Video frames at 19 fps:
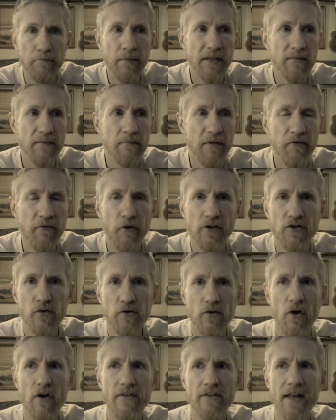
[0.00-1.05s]
Before
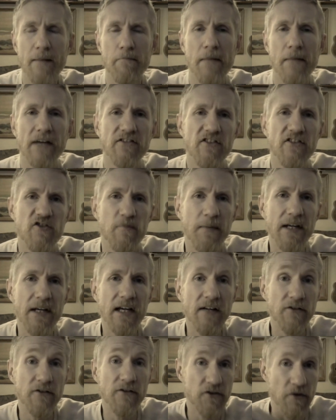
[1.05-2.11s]
too long, that message
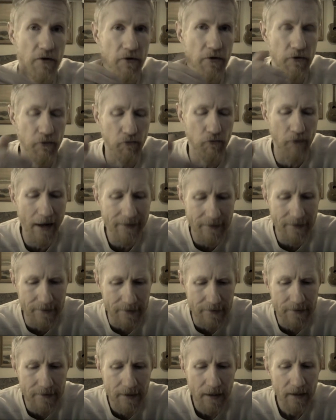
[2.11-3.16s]
begins to
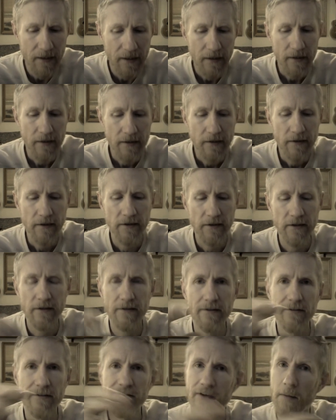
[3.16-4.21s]
threaten
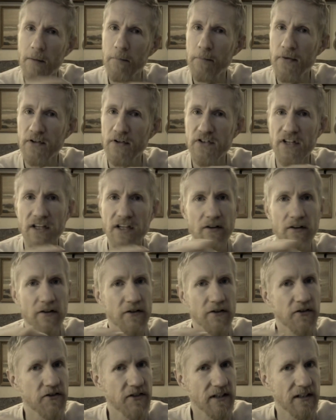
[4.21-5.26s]
some
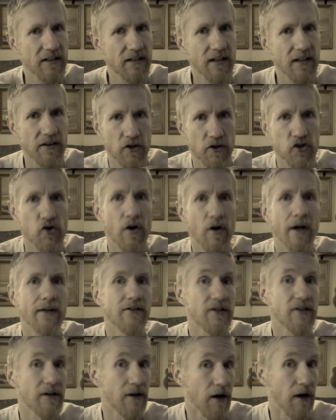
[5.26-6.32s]
particular sin that they're
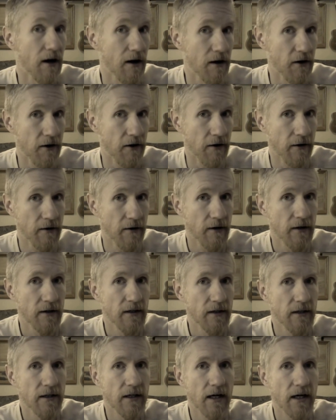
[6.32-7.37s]
trying to guard,
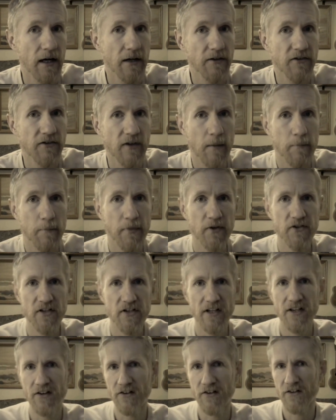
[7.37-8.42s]
some
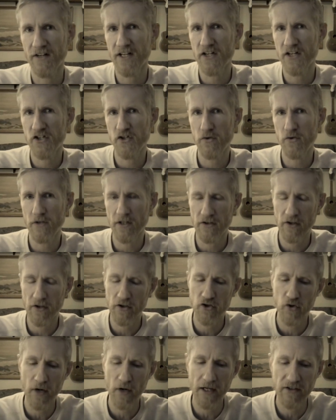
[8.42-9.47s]
particular issue that
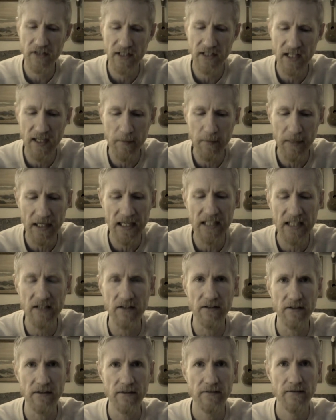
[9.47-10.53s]
they're trying to keep
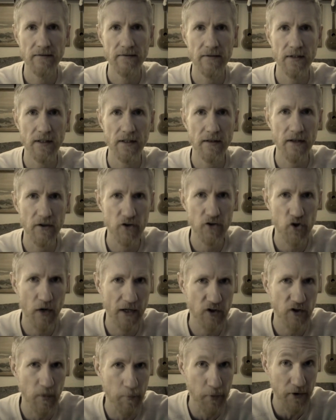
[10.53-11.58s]
hidden. They're
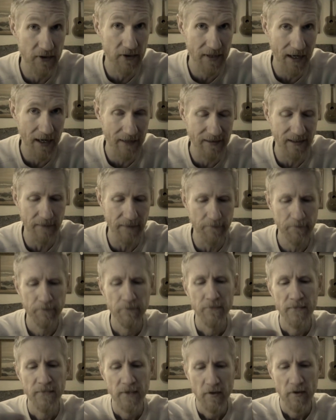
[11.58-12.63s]
trying to protect it
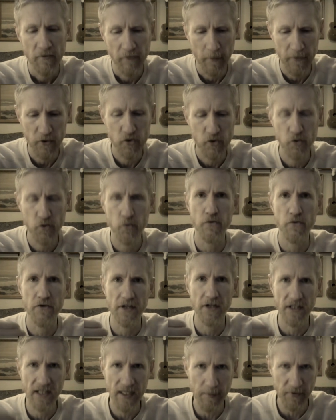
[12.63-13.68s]
from the truth
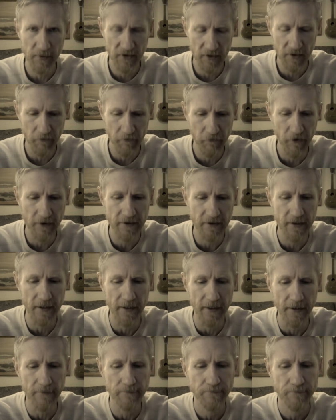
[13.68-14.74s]
that keeps confronting
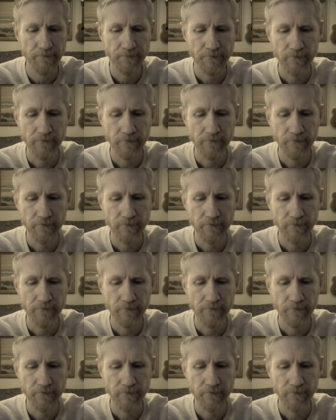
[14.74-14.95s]
it.